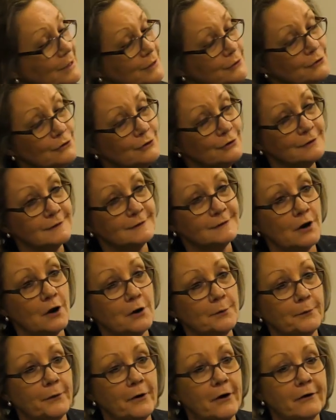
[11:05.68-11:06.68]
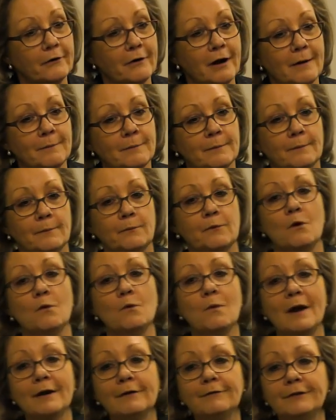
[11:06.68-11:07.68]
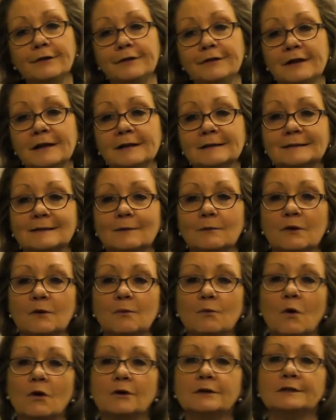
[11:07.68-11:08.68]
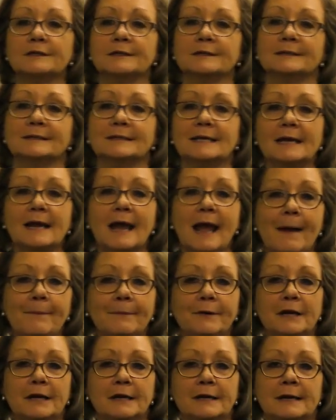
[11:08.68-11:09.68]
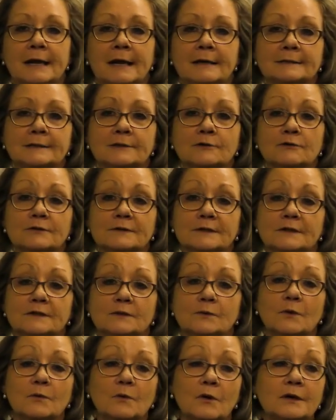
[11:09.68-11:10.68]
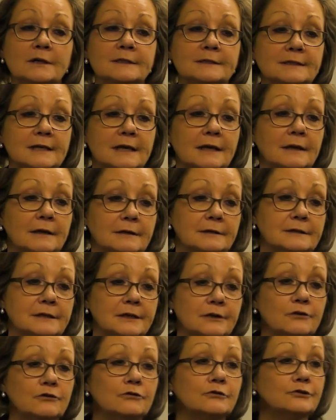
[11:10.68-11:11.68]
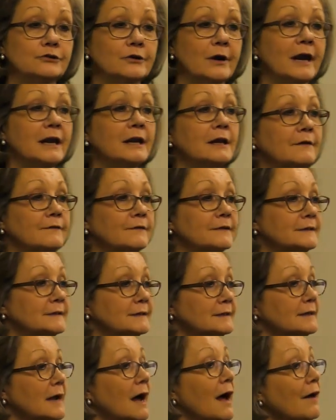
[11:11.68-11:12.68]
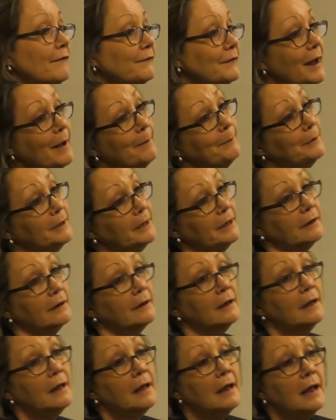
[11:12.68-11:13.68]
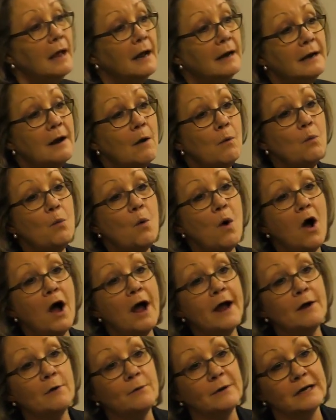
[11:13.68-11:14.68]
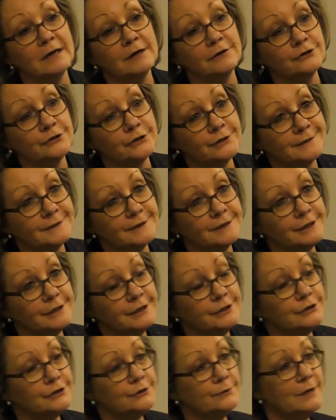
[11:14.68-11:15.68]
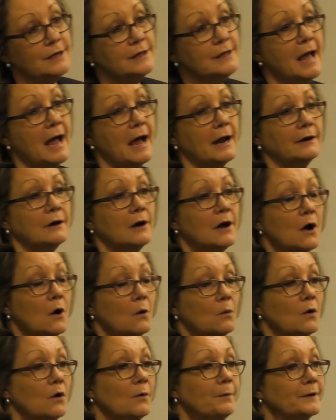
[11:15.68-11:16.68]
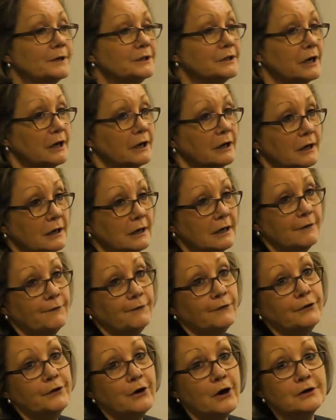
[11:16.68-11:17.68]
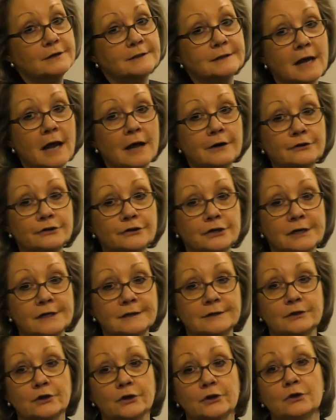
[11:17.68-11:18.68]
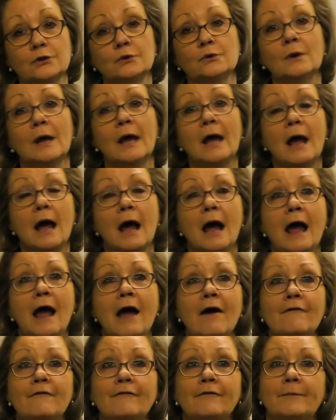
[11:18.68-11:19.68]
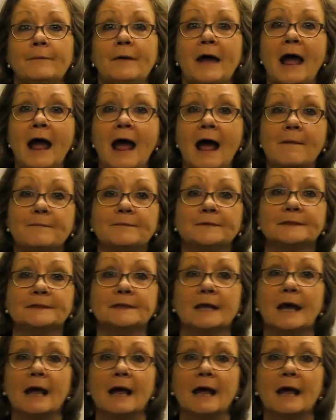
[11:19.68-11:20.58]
do the SOW program? Well, one of the things that we want to see happening in our schools is we want to see continual training of the staff happening. Now, why are we interested in doing that? Well, particularly for those countries who have perhaps